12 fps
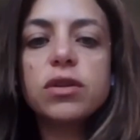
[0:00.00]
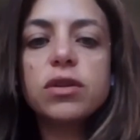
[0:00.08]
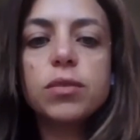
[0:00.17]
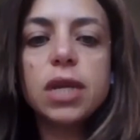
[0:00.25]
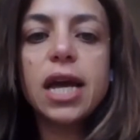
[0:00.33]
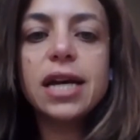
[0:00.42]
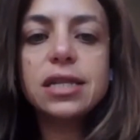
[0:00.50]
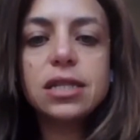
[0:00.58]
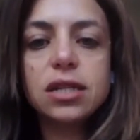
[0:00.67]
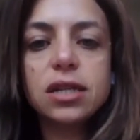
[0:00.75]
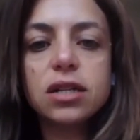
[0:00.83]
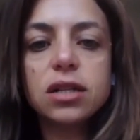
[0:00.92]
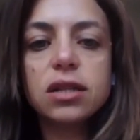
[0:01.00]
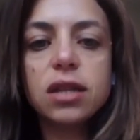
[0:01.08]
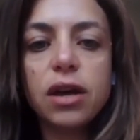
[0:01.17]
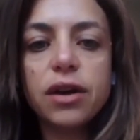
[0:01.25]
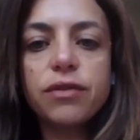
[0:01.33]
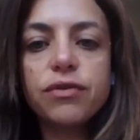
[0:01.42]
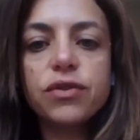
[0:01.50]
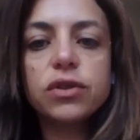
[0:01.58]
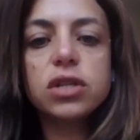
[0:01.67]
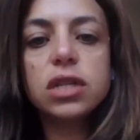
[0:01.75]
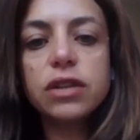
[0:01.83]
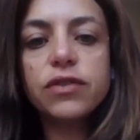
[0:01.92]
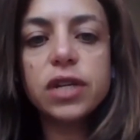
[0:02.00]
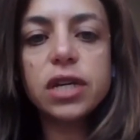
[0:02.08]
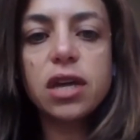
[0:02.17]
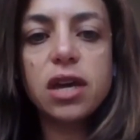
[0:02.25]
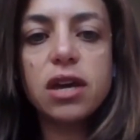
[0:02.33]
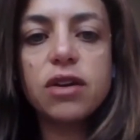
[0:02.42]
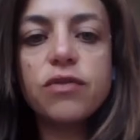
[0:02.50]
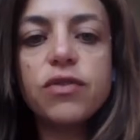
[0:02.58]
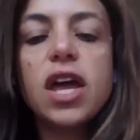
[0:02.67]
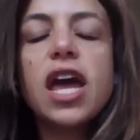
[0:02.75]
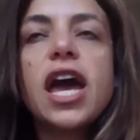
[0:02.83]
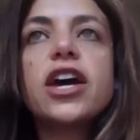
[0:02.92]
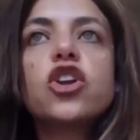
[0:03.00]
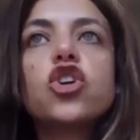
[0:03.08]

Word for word: to live the monastic life, to live in a cave,